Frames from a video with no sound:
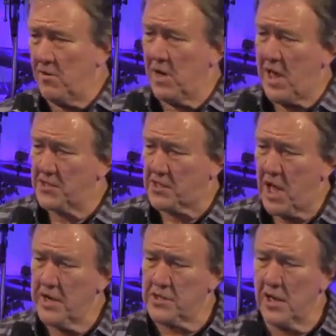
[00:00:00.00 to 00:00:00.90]
you realize
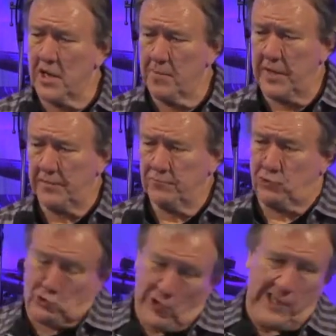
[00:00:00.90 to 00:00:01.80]
God is a little bit
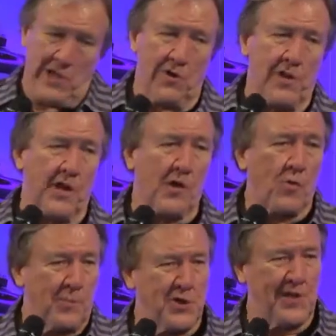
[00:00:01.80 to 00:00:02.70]
trickier than a
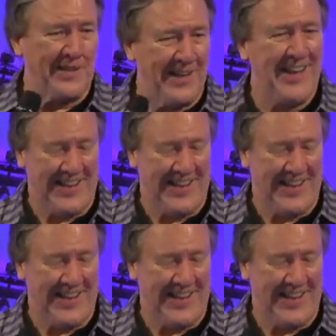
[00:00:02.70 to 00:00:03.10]
Coke machine?